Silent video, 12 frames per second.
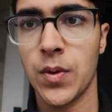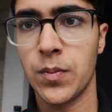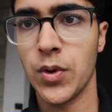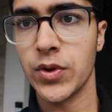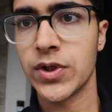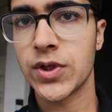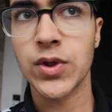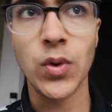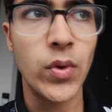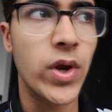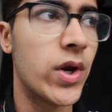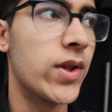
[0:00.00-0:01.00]
Bro, this is so
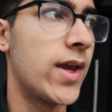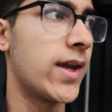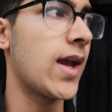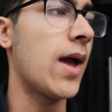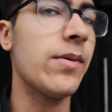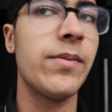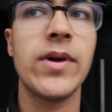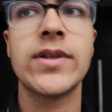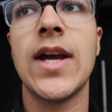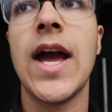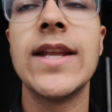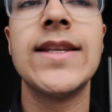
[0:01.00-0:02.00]
weird. Like, I'm about
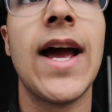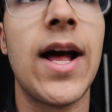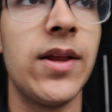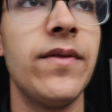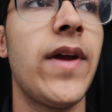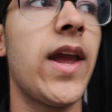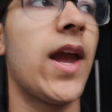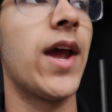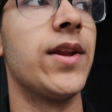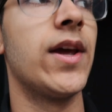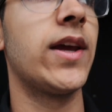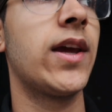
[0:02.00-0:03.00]
to head to Elevate
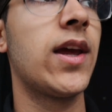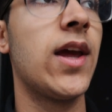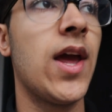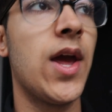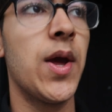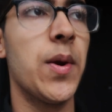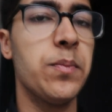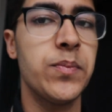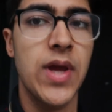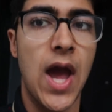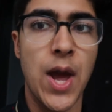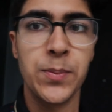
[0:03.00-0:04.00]
and like,
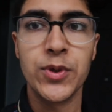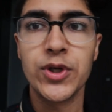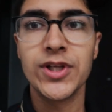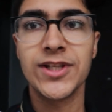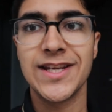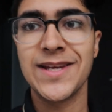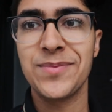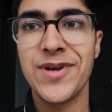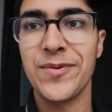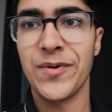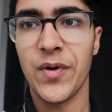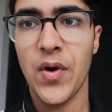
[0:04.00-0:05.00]
I'm literally seeing
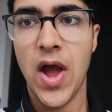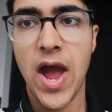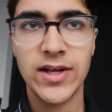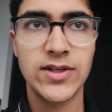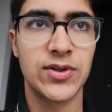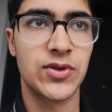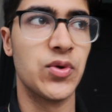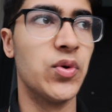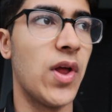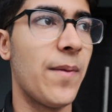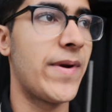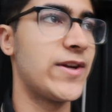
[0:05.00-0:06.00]
people head to
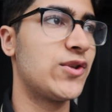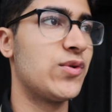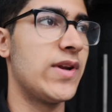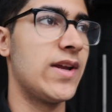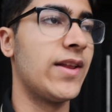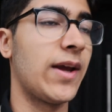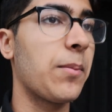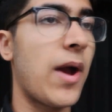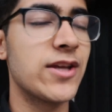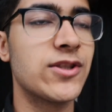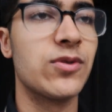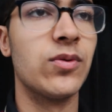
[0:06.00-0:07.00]
school on my street, like
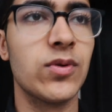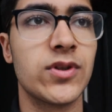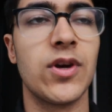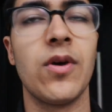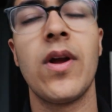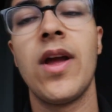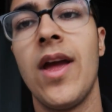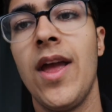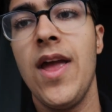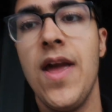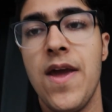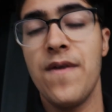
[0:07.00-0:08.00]
my school. So
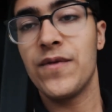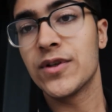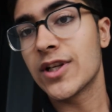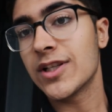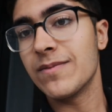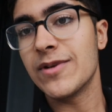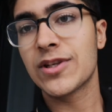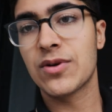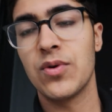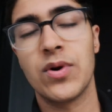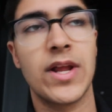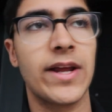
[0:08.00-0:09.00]
it feels good to miss
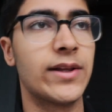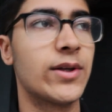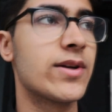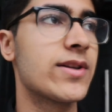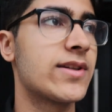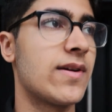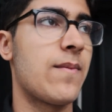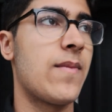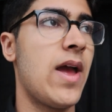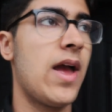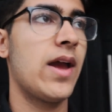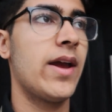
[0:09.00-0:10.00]
school and like learn
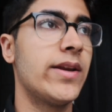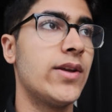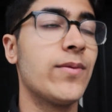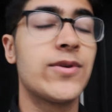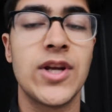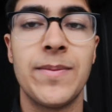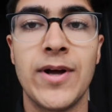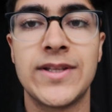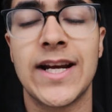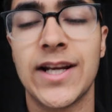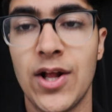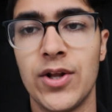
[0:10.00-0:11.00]
some dope shit about
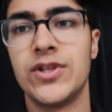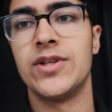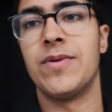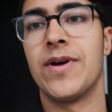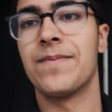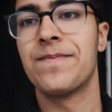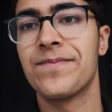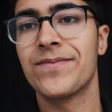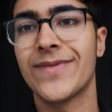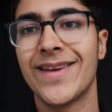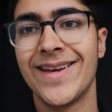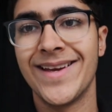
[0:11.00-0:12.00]
technologies, but
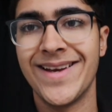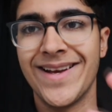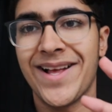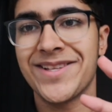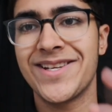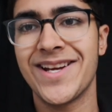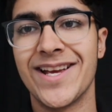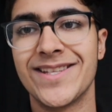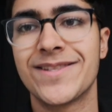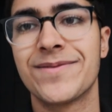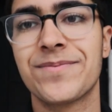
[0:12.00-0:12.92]
I'll see you guys.